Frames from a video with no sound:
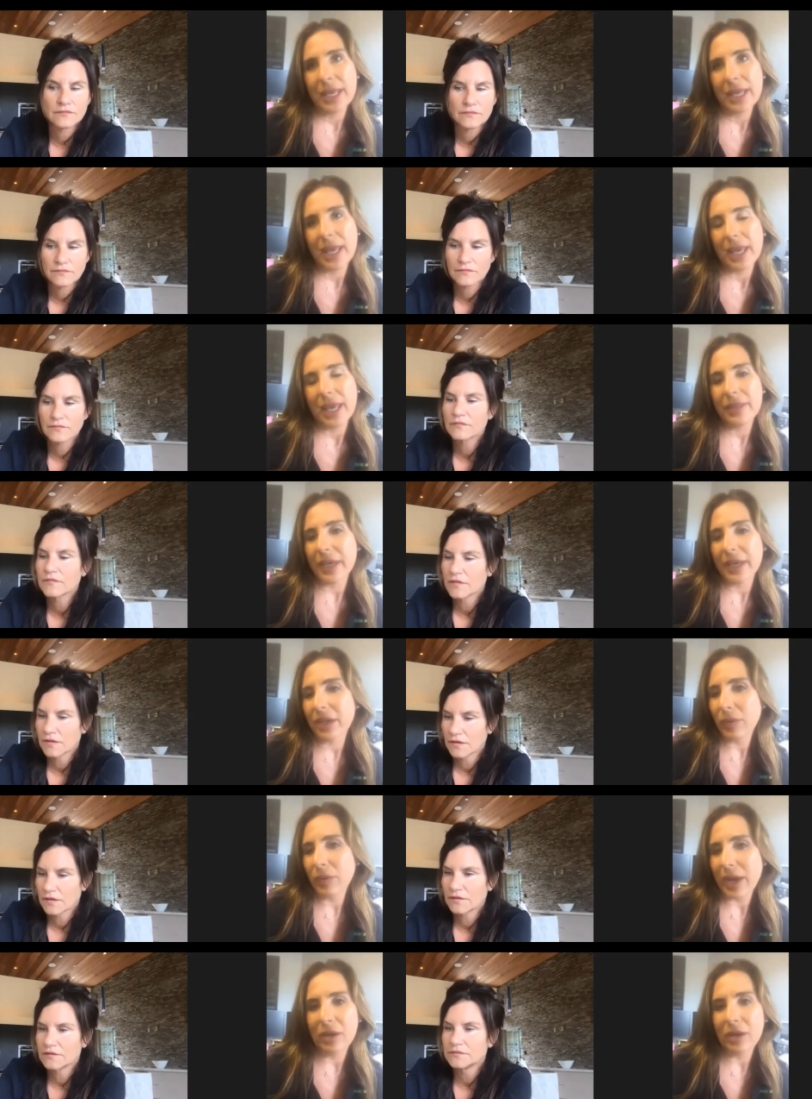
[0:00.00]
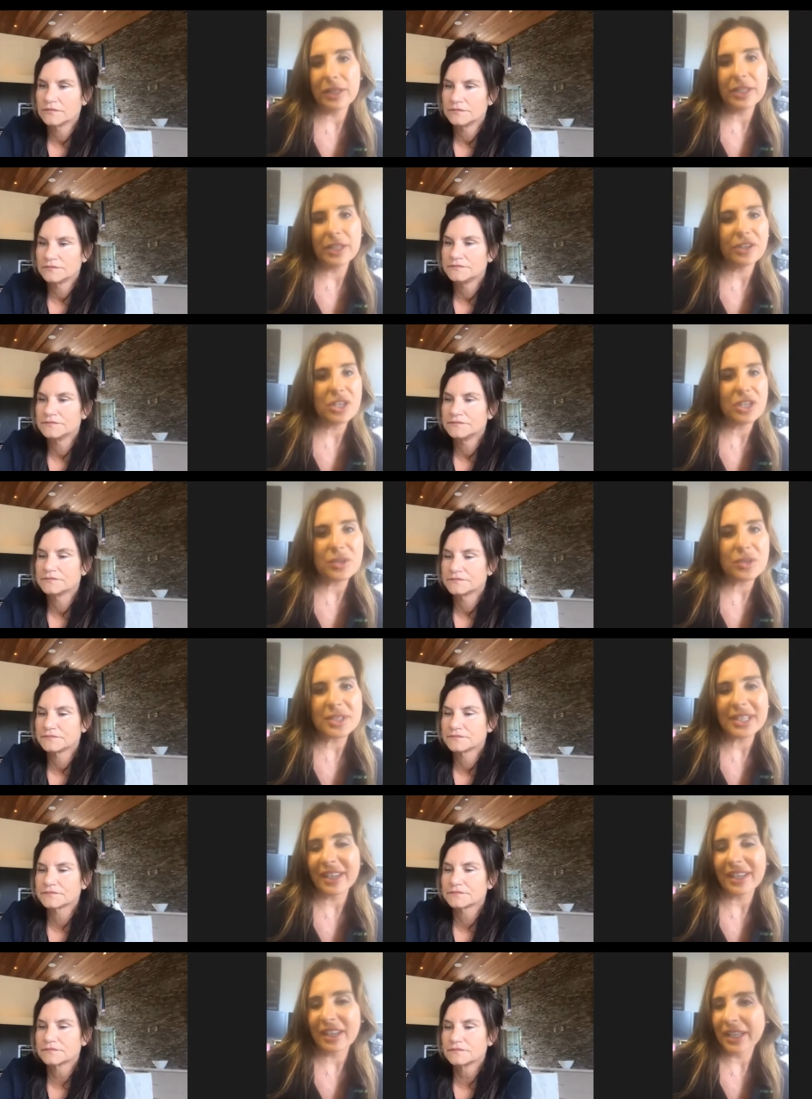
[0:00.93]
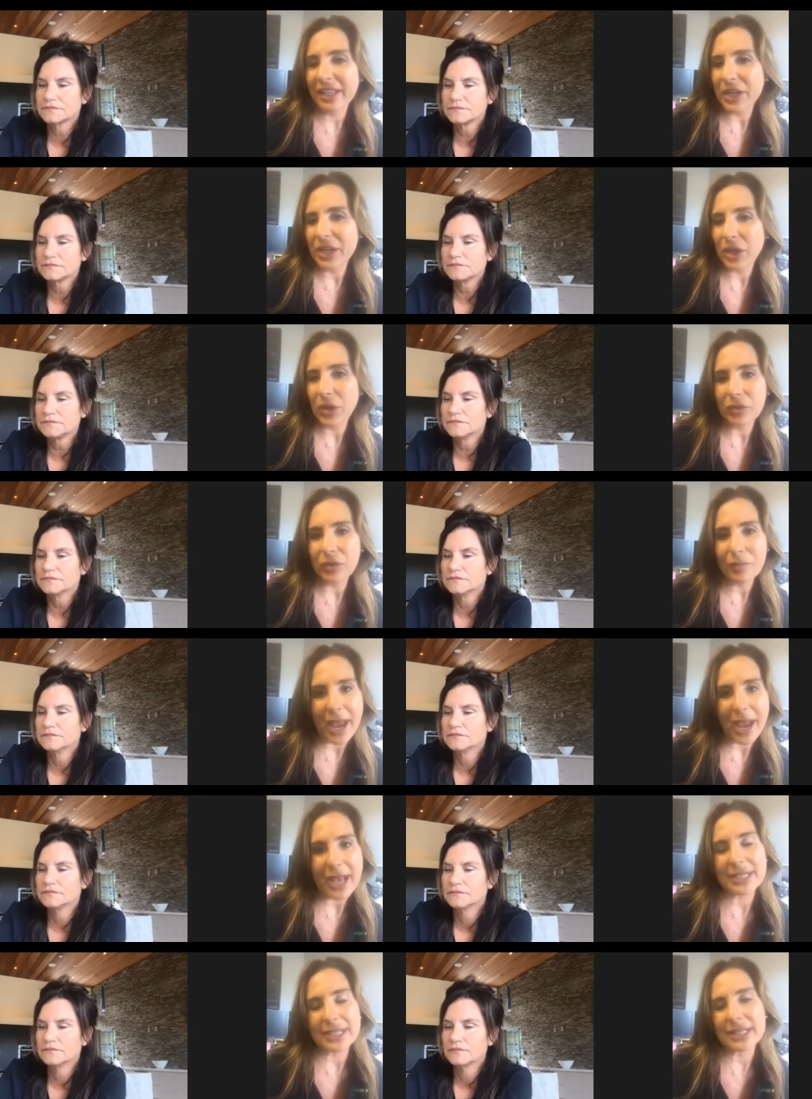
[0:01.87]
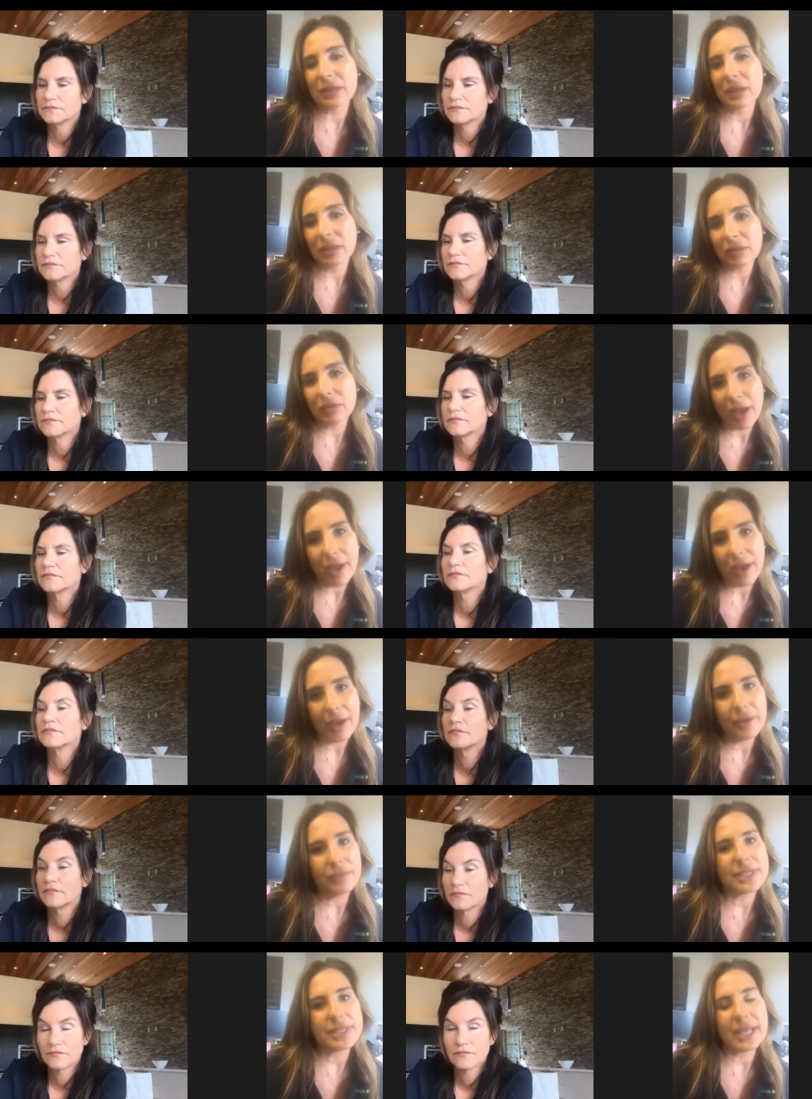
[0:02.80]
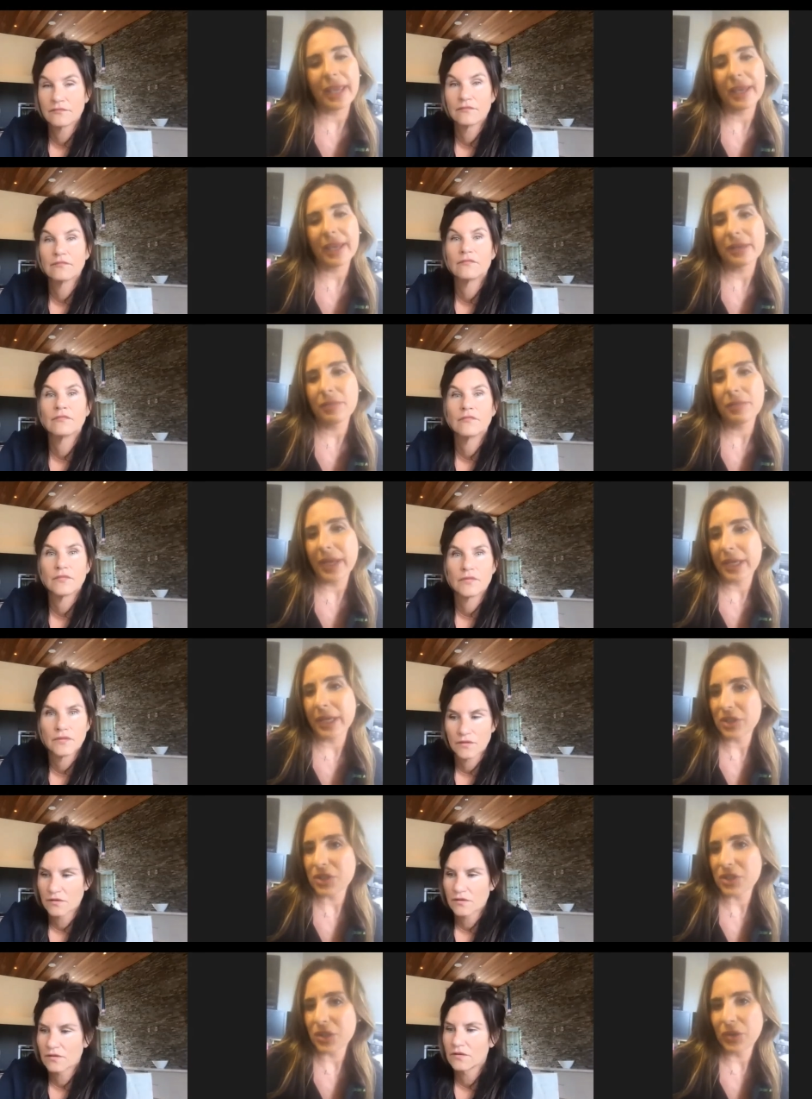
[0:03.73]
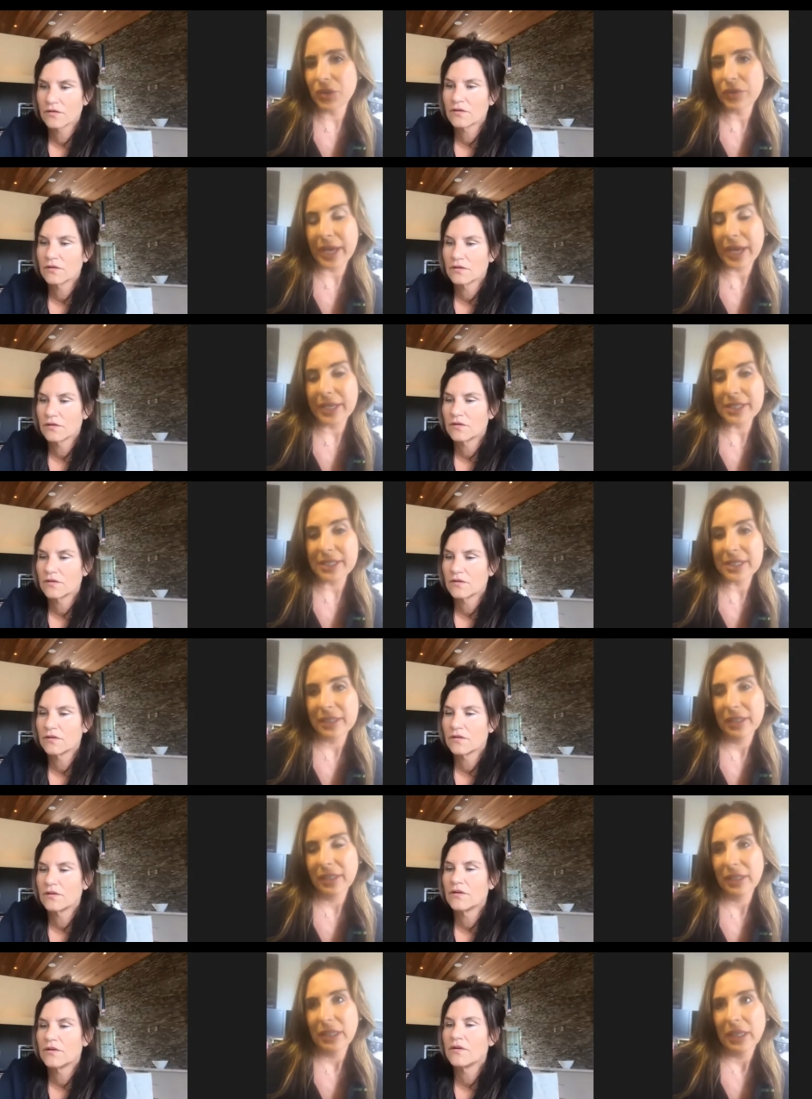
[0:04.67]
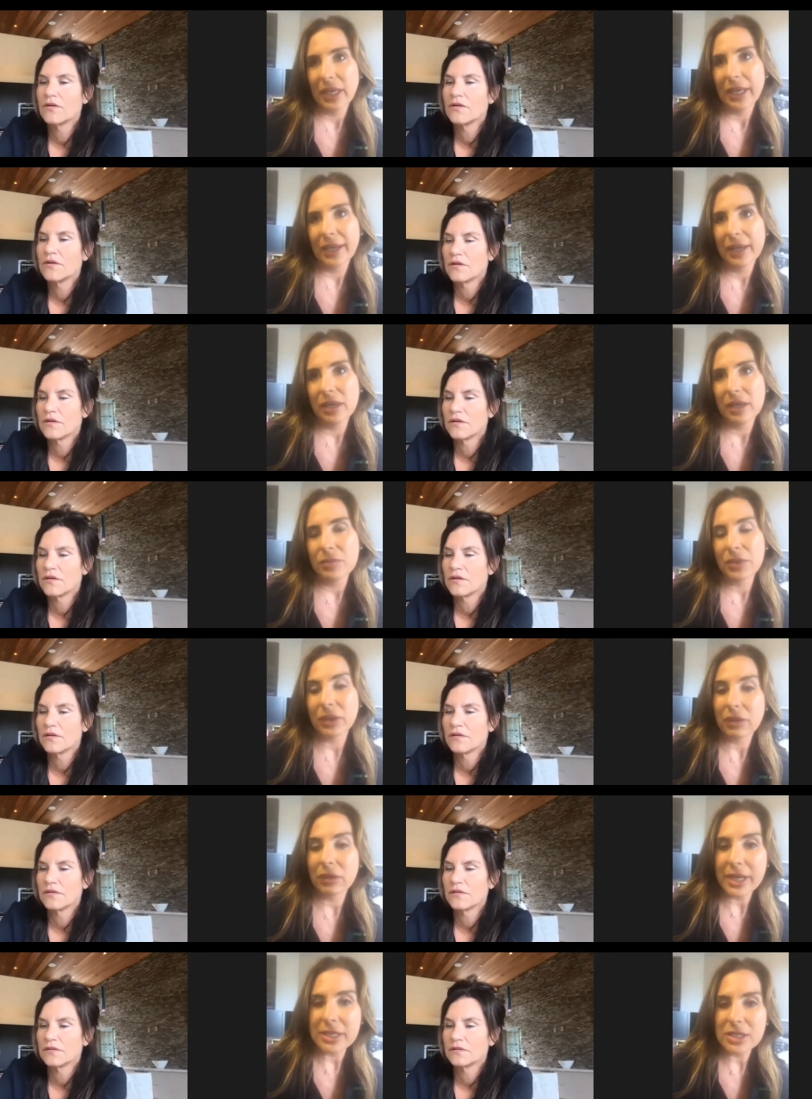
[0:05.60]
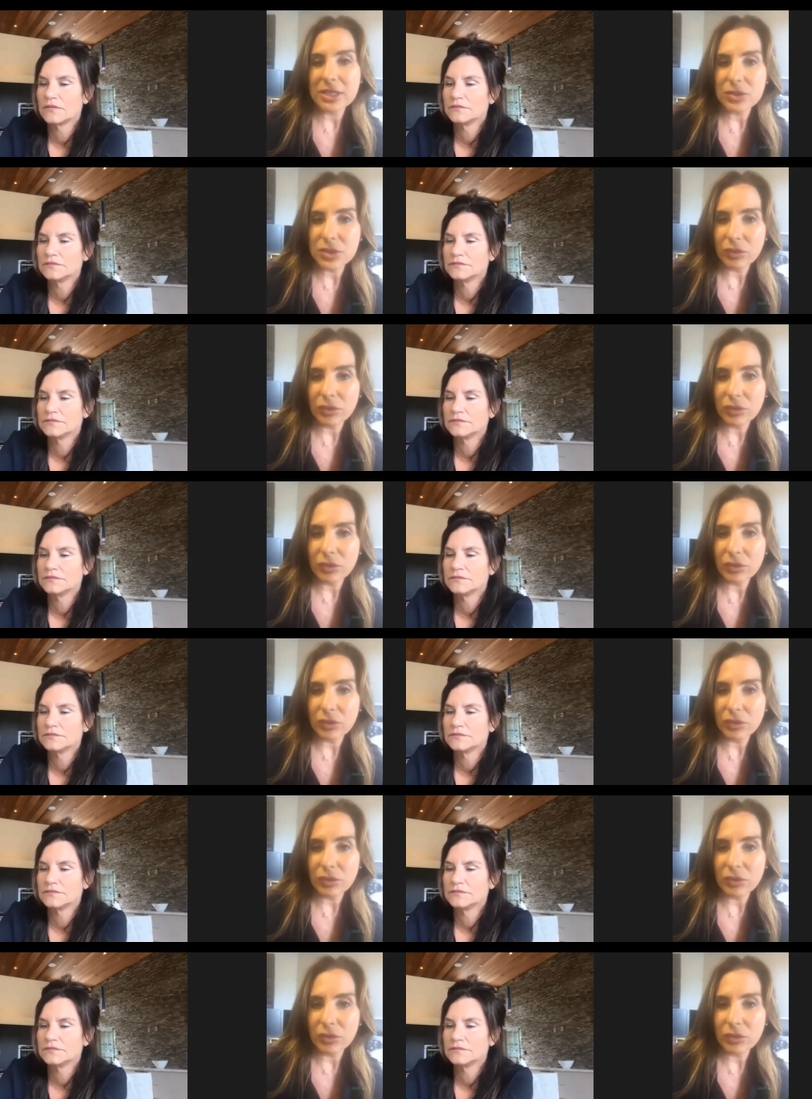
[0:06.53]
Speaker 1: and they go out and they're using you know the mask and the gloves and making sure that um, the clients use their